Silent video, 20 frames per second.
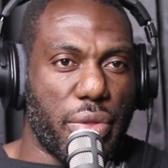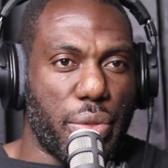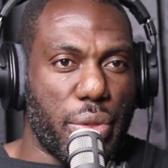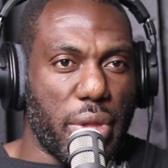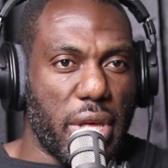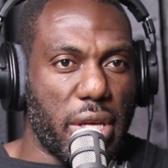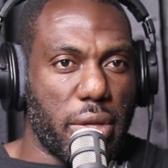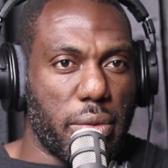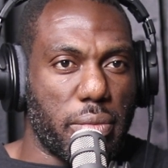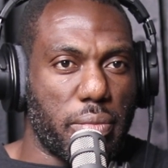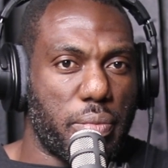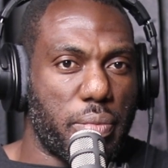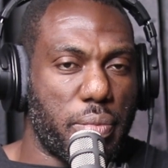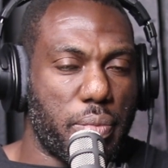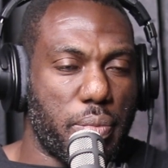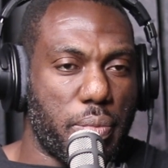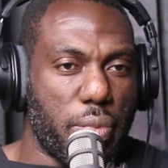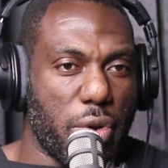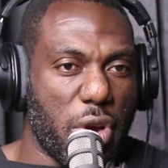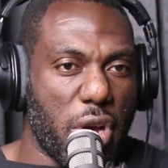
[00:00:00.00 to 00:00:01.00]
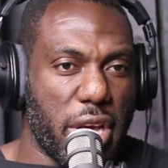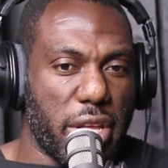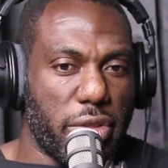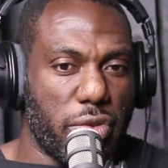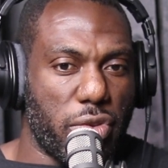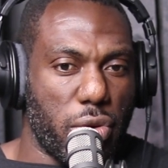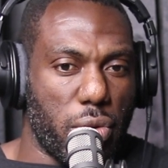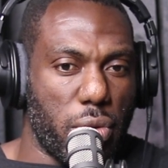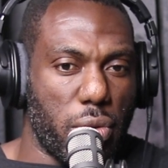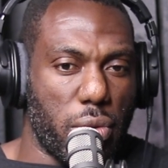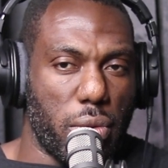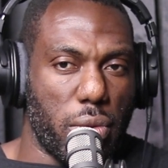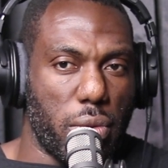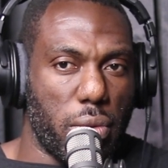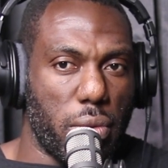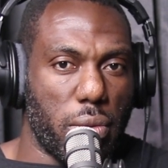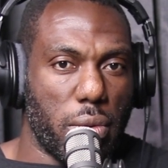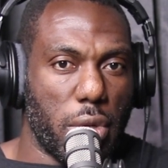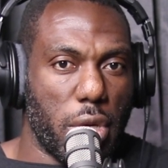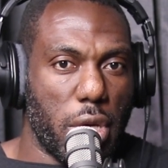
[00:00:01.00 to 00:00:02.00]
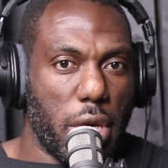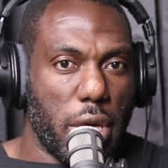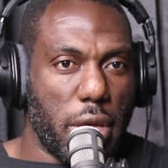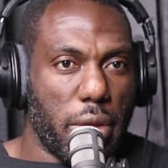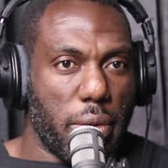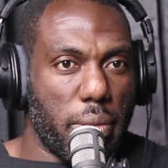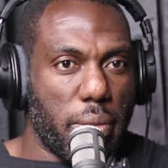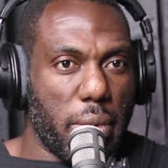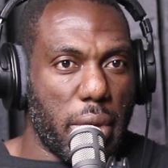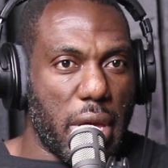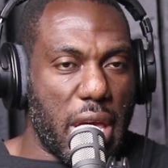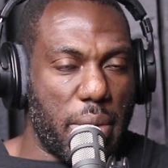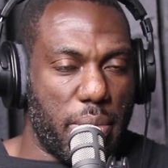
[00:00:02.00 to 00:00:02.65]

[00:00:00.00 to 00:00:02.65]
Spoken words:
it was kind of a thing prior to